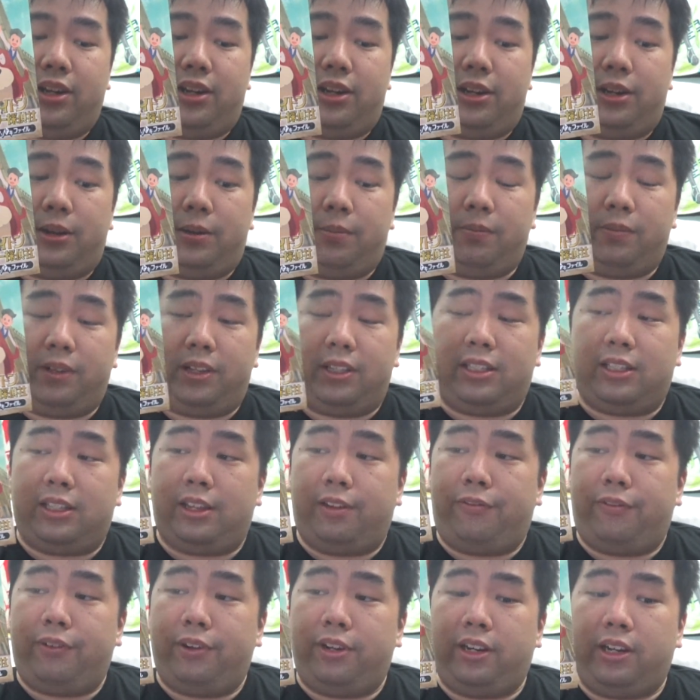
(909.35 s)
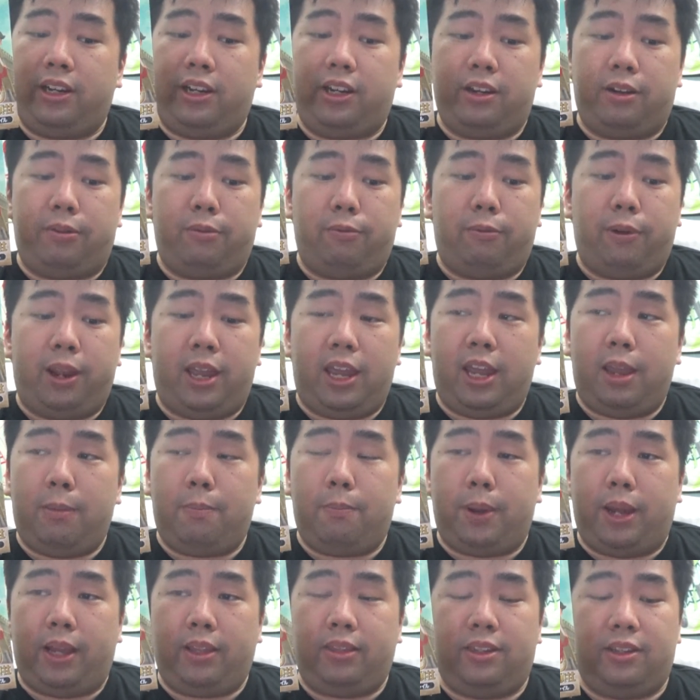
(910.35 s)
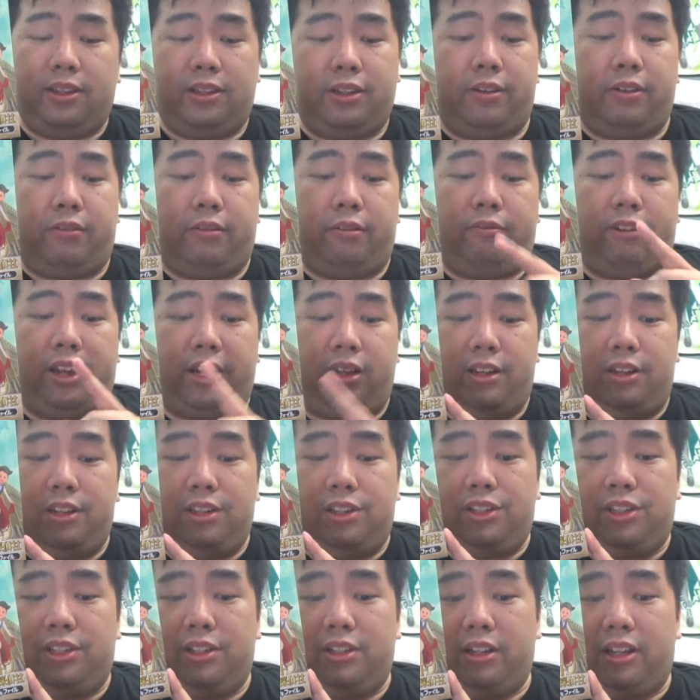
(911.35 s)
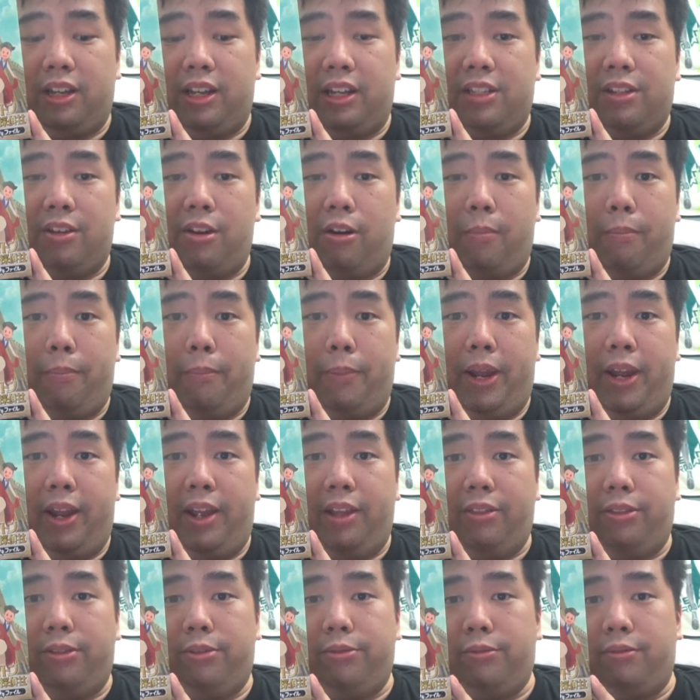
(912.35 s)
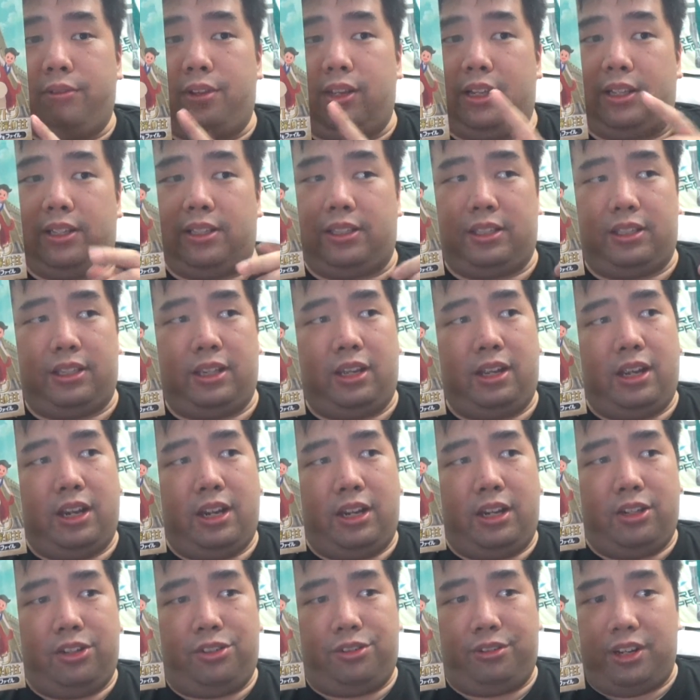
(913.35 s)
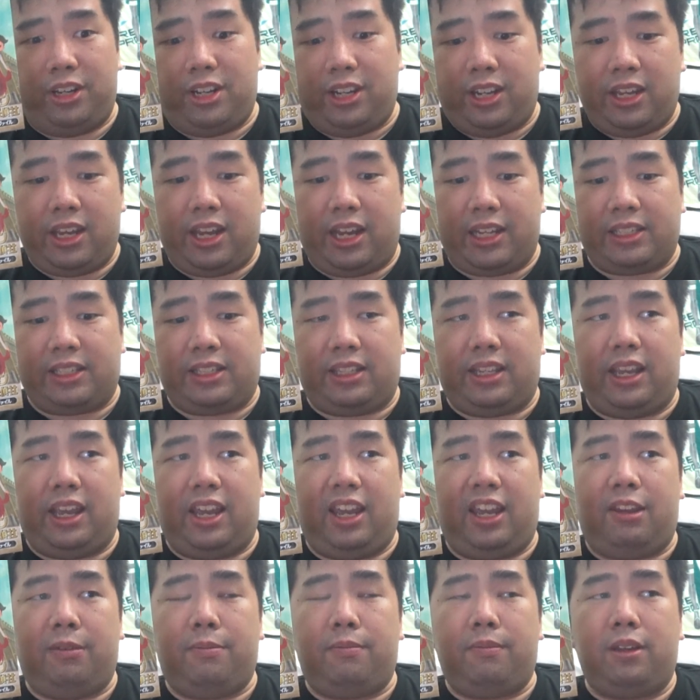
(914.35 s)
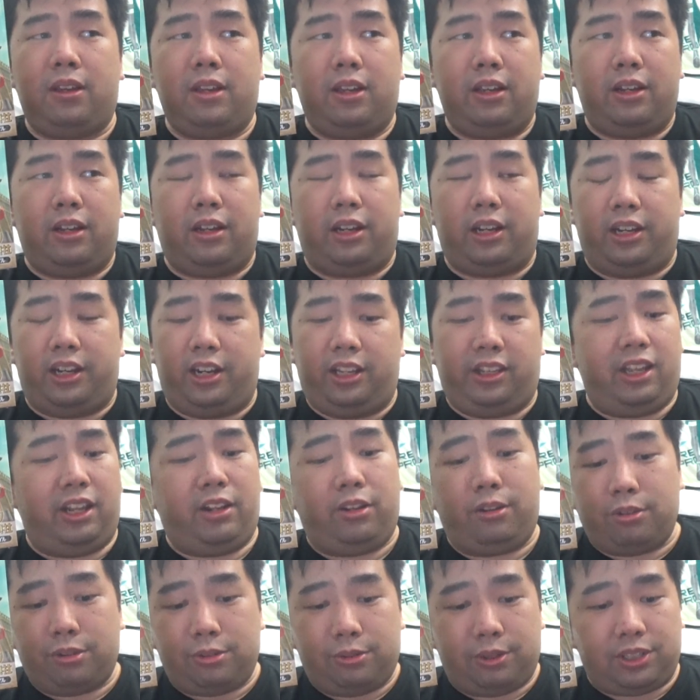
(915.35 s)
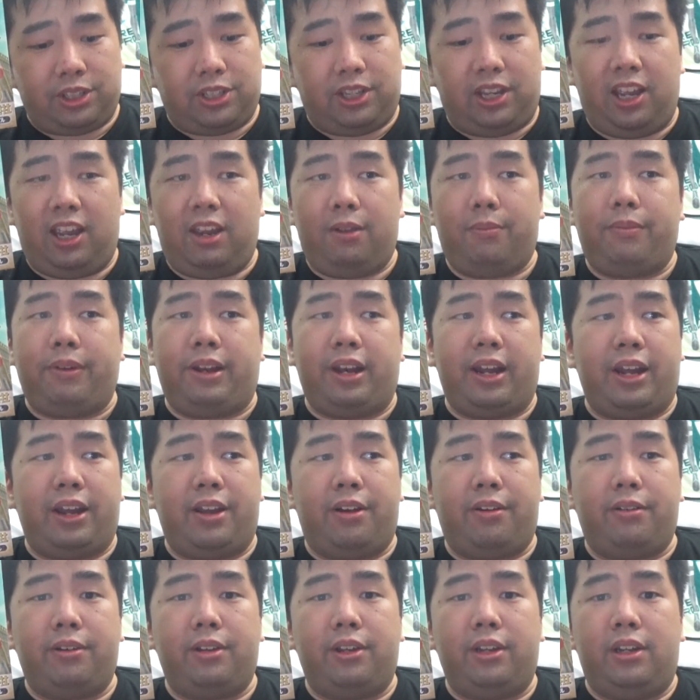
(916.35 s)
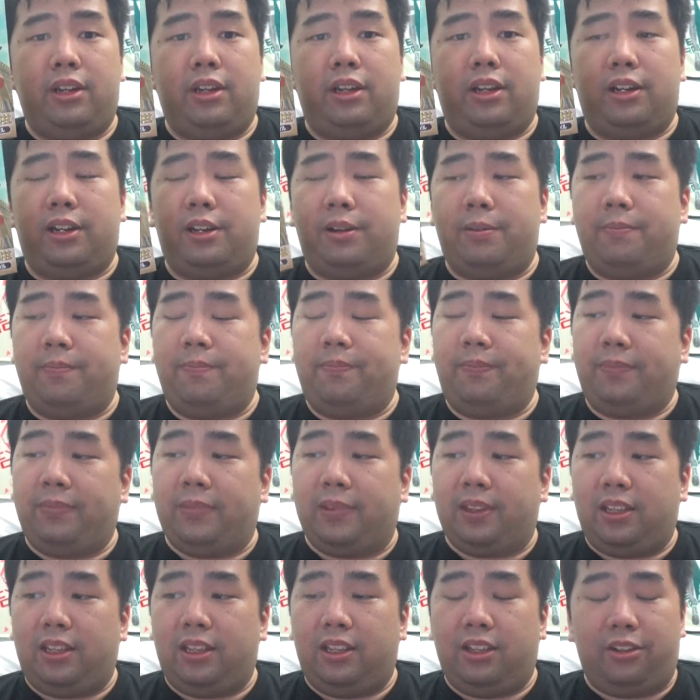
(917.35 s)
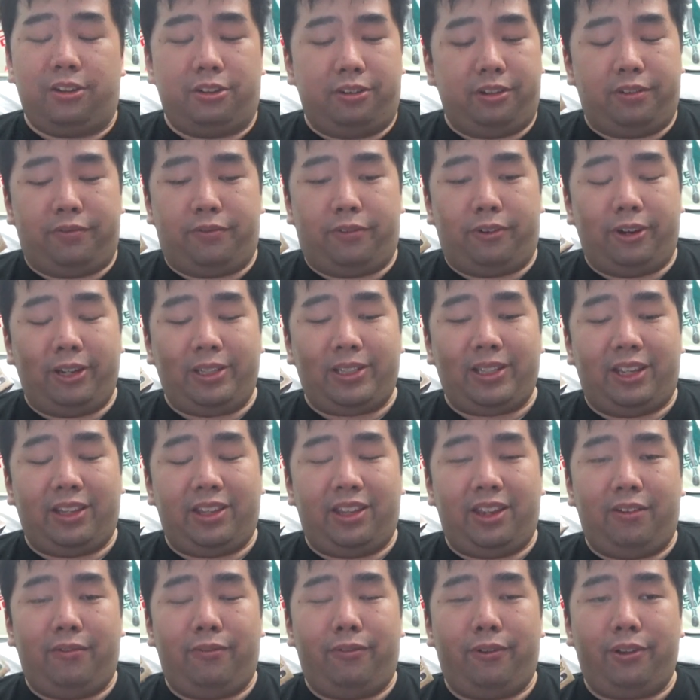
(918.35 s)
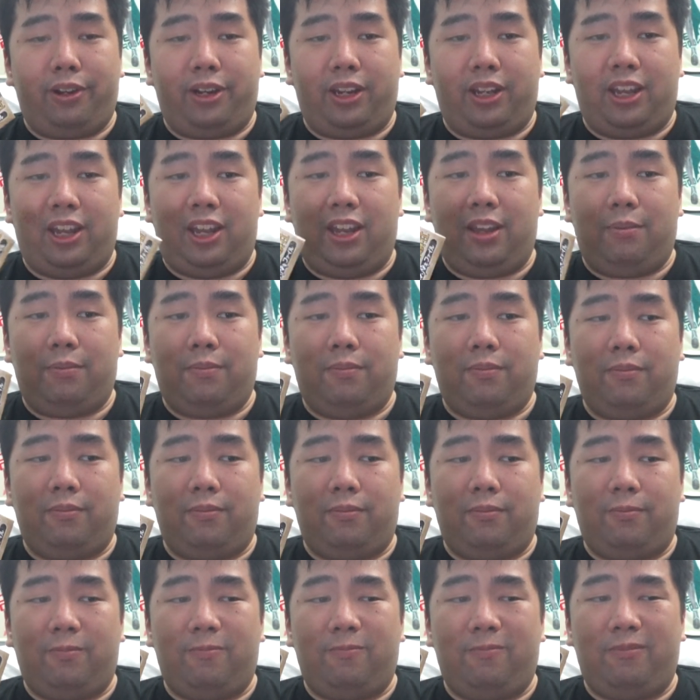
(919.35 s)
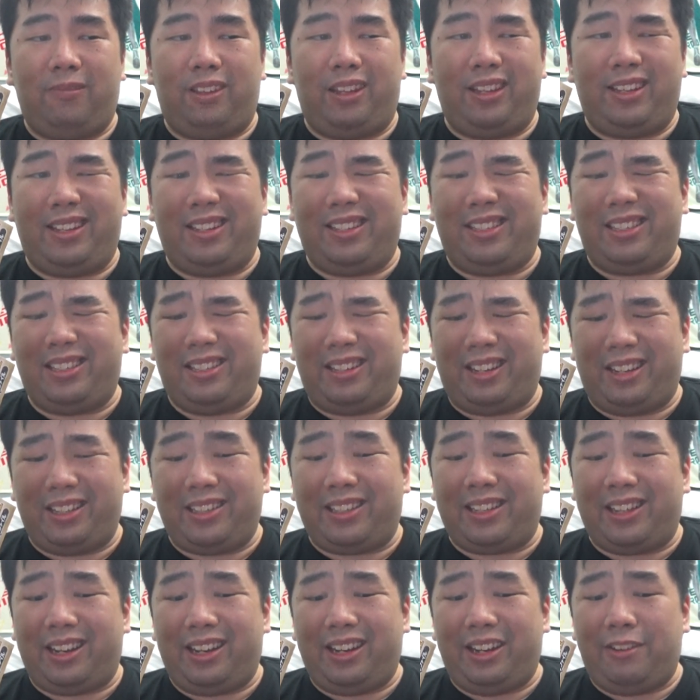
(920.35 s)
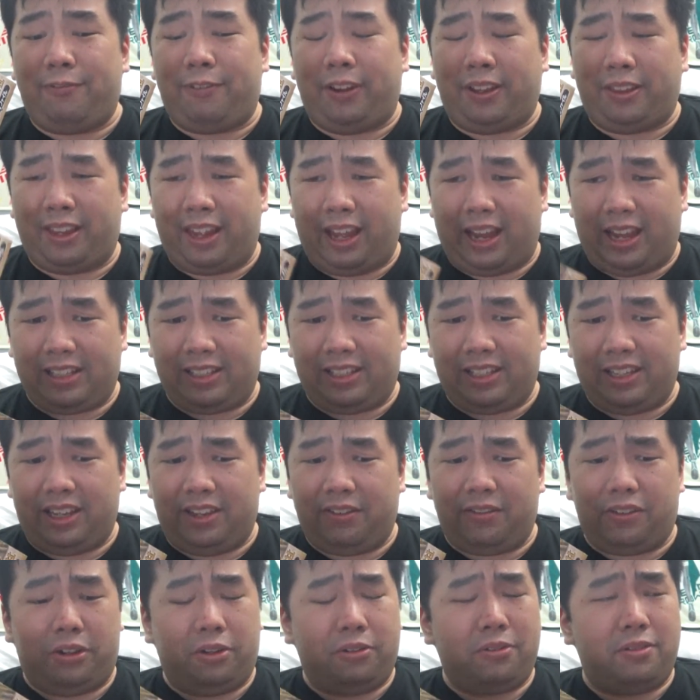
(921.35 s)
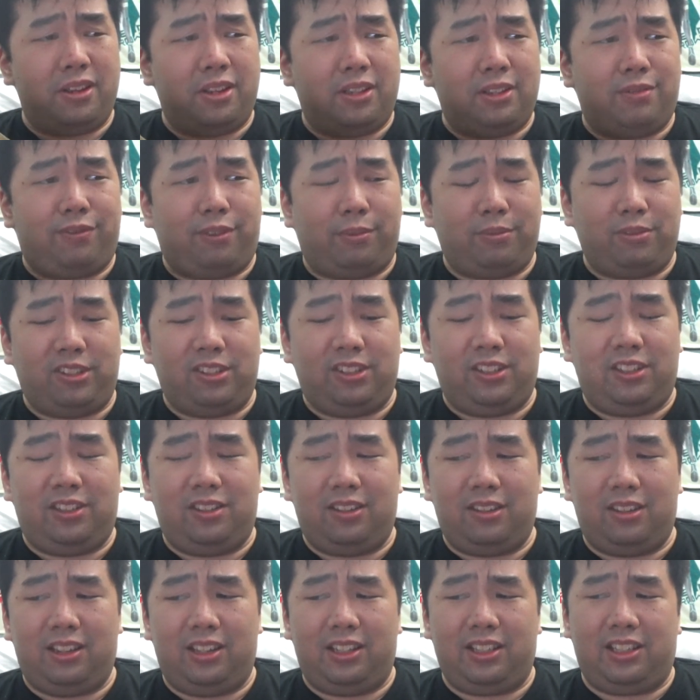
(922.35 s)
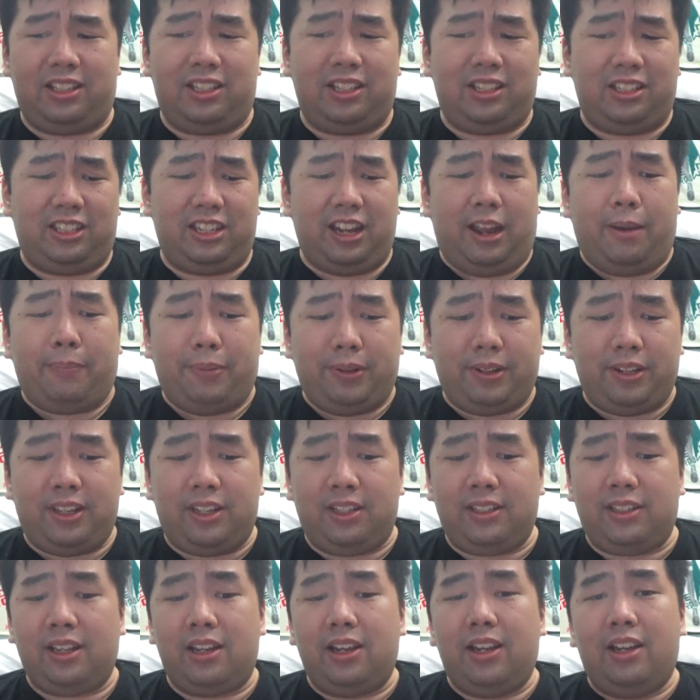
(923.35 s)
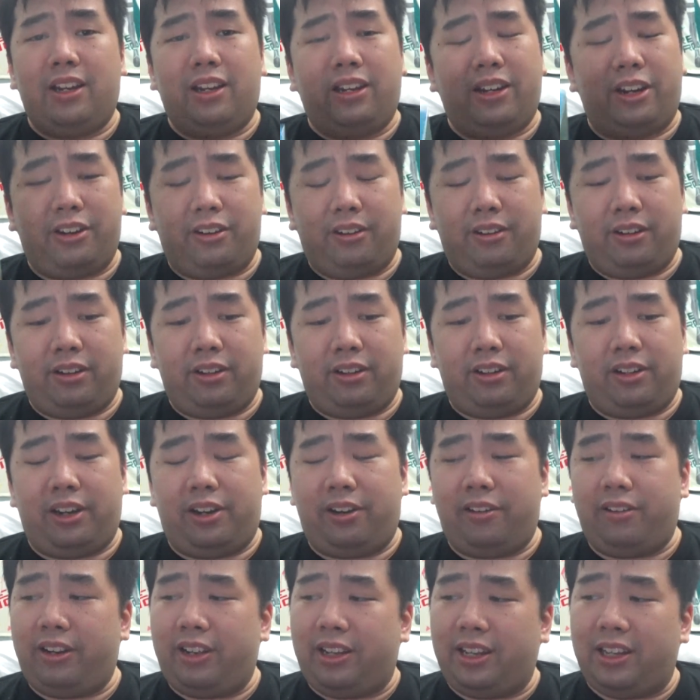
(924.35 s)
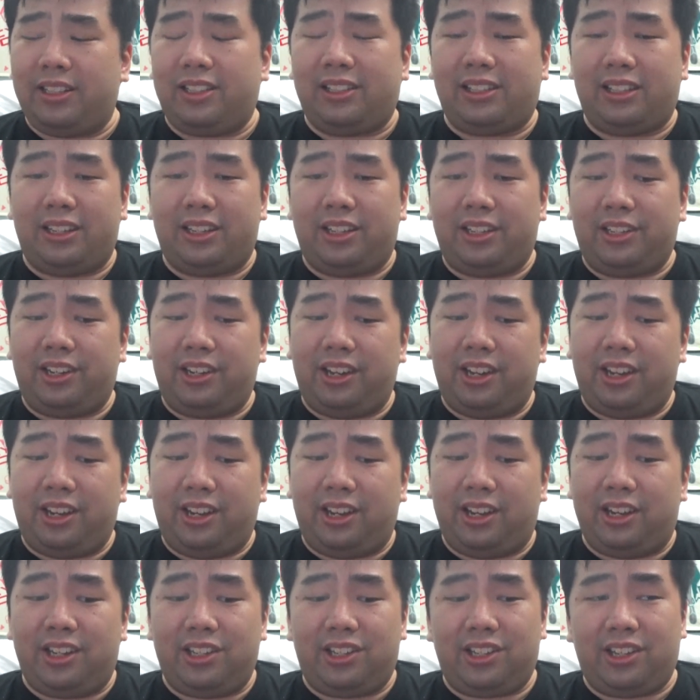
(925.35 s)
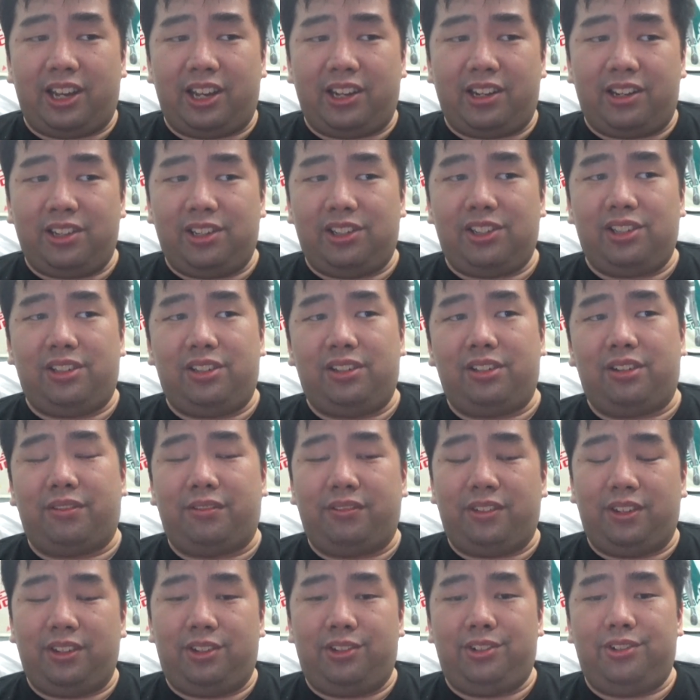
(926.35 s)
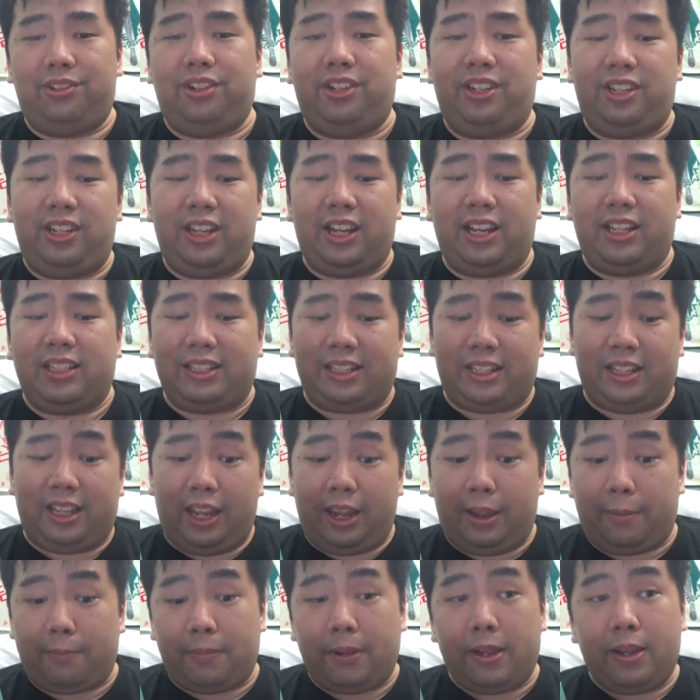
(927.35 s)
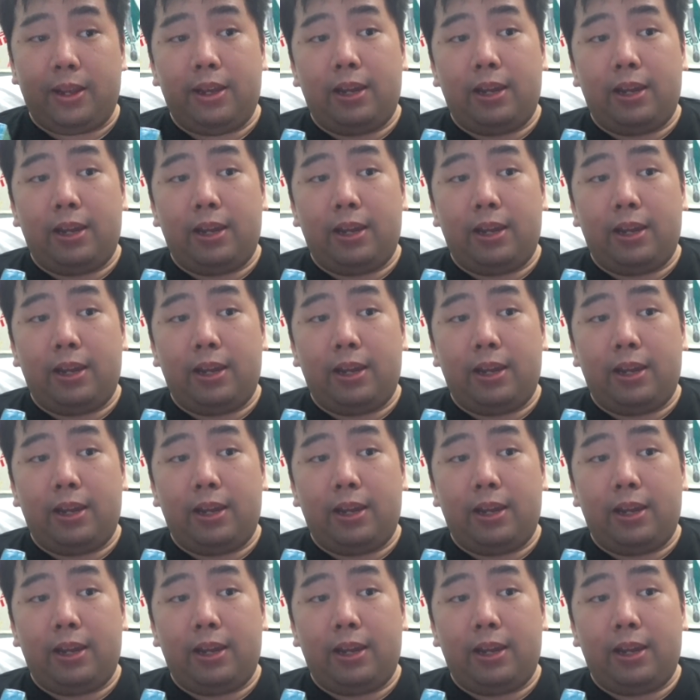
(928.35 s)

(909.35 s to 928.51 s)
Um, it's definitely a way better rendition as compared to its three D S game, uh, Nintendo Switch game now. Um, you know, the voice acting for the game isn't exactly fantastic, even though it's from it's in Japanese. There, there is an English edition of the three D S game,